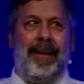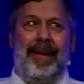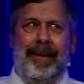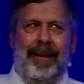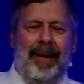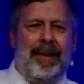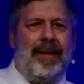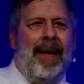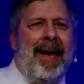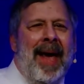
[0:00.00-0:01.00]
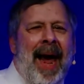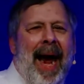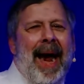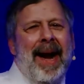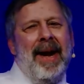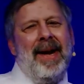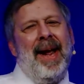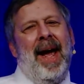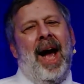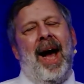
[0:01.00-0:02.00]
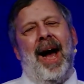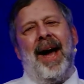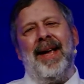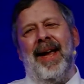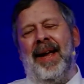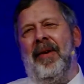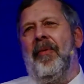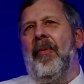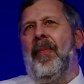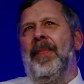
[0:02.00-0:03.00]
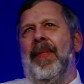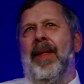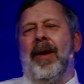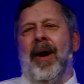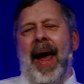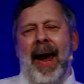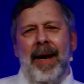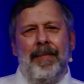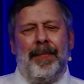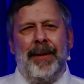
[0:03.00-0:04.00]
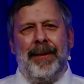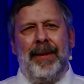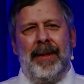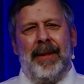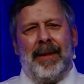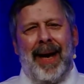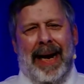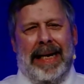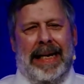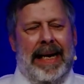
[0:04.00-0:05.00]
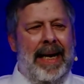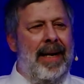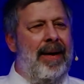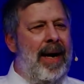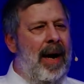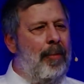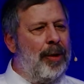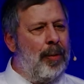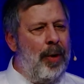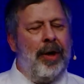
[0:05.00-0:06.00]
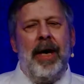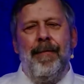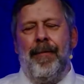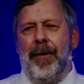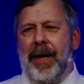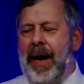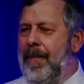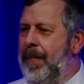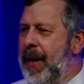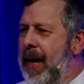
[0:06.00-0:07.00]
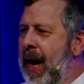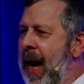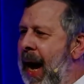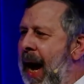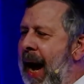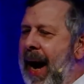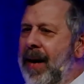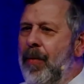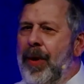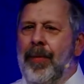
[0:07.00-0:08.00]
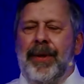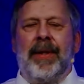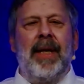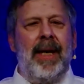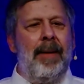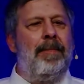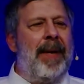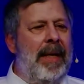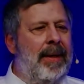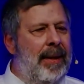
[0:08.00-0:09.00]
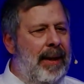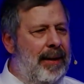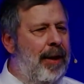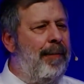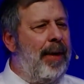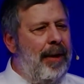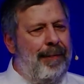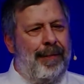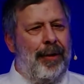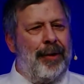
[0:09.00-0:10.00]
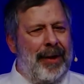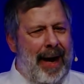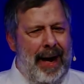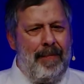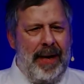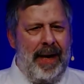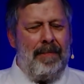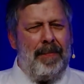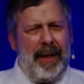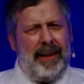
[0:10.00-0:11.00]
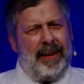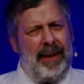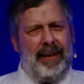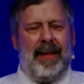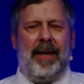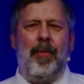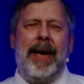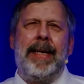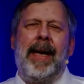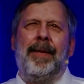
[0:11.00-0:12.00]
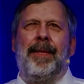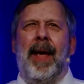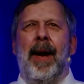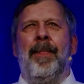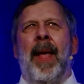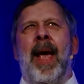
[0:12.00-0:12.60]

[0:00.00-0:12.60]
a lot of years, and I had a business idea, and I was working for a company, and we were selling PCs, the very first IBM PCs that went out there.